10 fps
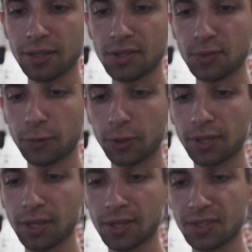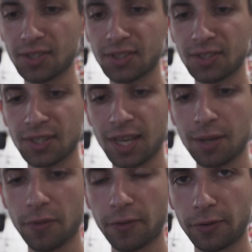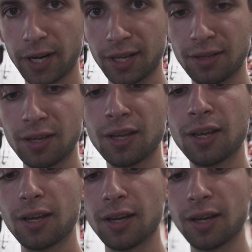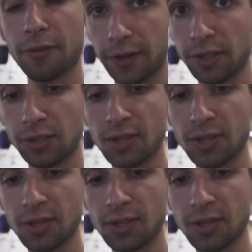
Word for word: It's for the same thread, threaded